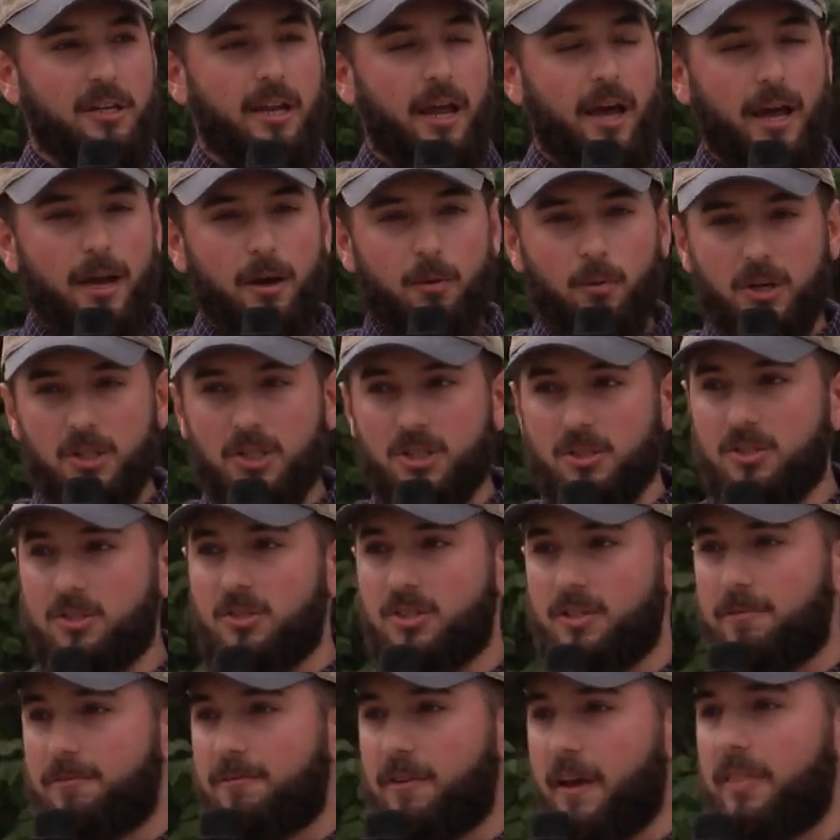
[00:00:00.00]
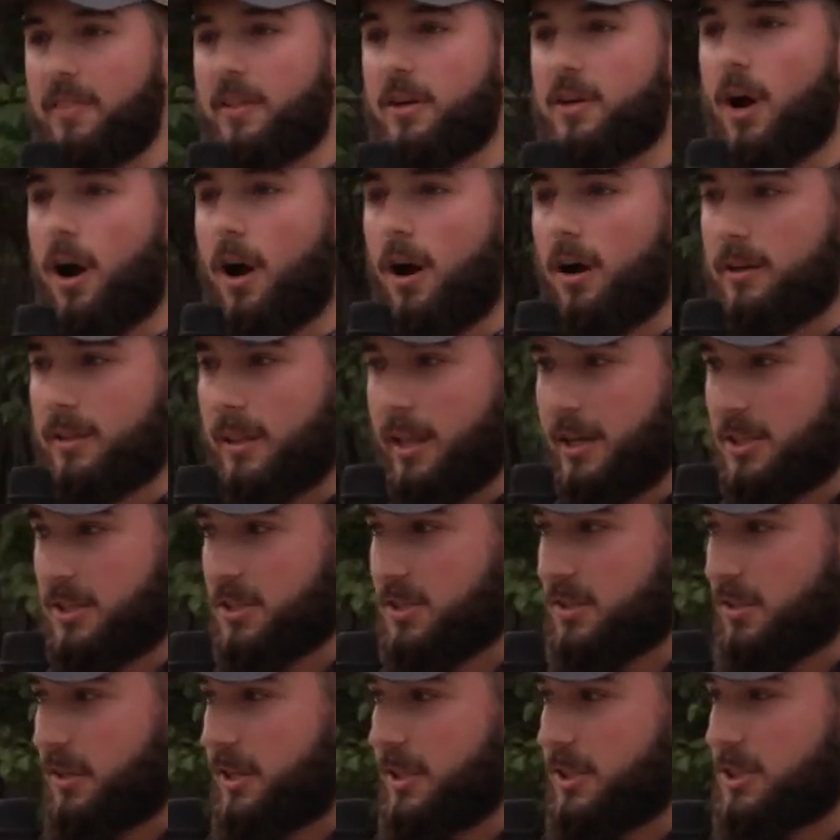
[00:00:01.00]
today, which is Defend the Guard
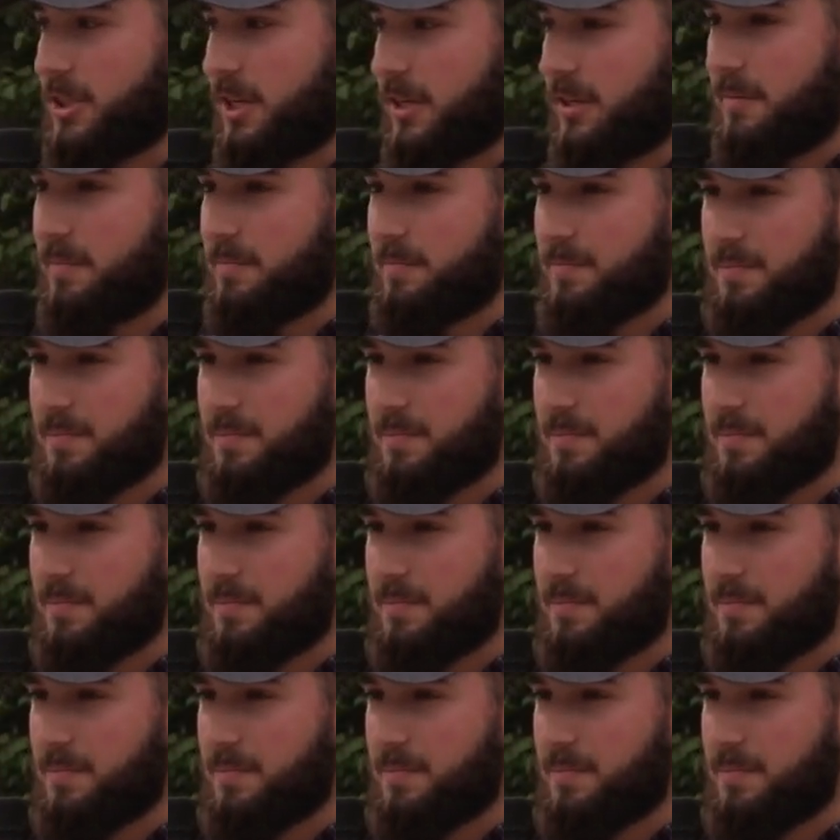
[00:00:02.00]
legislation.